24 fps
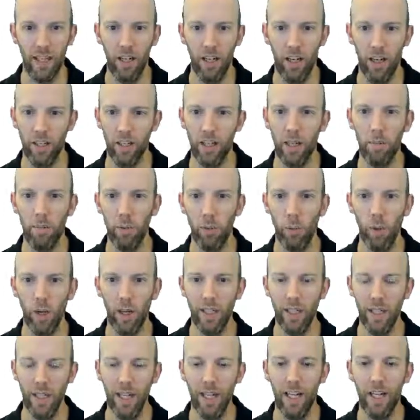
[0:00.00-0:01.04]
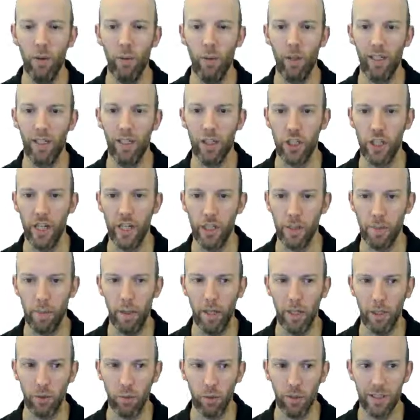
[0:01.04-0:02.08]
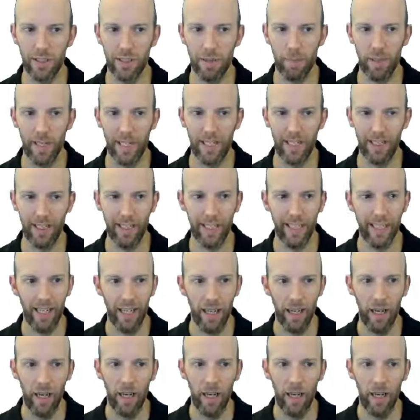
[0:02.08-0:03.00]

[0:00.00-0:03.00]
are: number one, we're going to change passwords immediately;